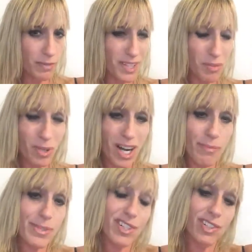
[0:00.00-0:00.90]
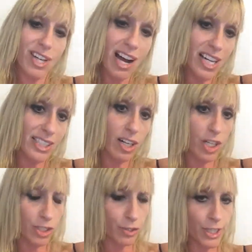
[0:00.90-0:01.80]
that perhaps are not
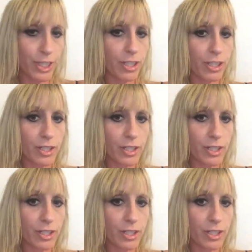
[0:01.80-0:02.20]
honoring